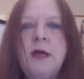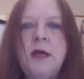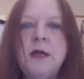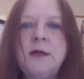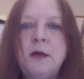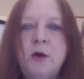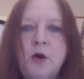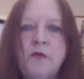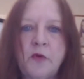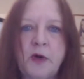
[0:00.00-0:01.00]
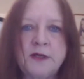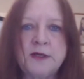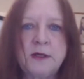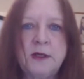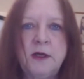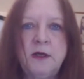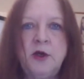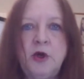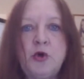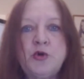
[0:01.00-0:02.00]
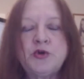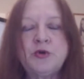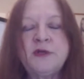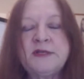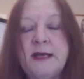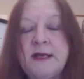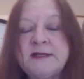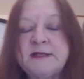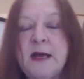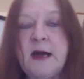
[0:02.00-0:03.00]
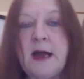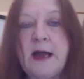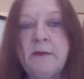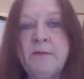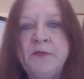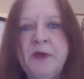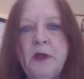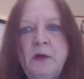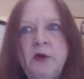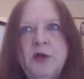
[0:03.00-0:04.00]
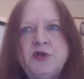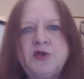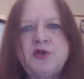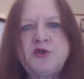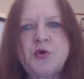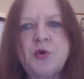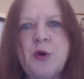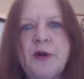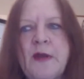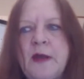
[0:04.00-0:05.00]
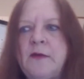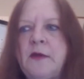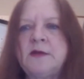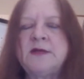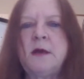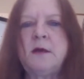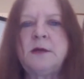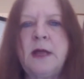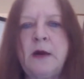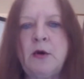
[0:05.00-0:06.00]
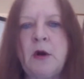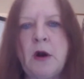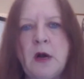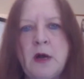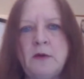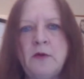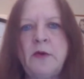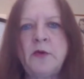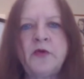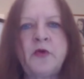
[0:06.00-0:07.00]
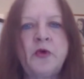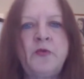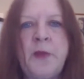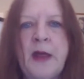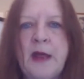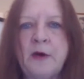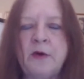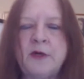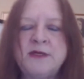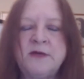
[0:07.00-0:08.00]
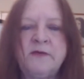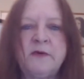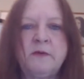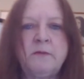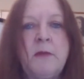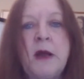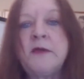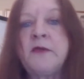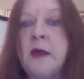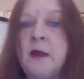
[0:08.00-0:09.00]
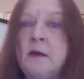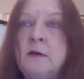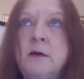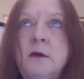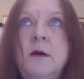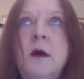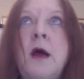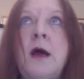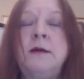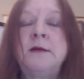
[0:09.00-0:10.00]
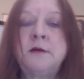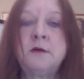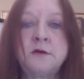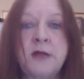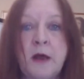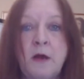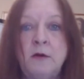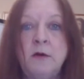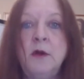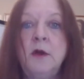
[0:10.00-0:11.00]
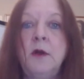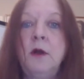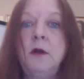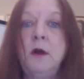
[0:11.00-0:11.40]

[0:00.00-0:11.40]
And you can get over it. You know, sure, it takes time, but it's a story they can then tell later on, whether it's good, bad, or indifferent. Mine, thank God, turned out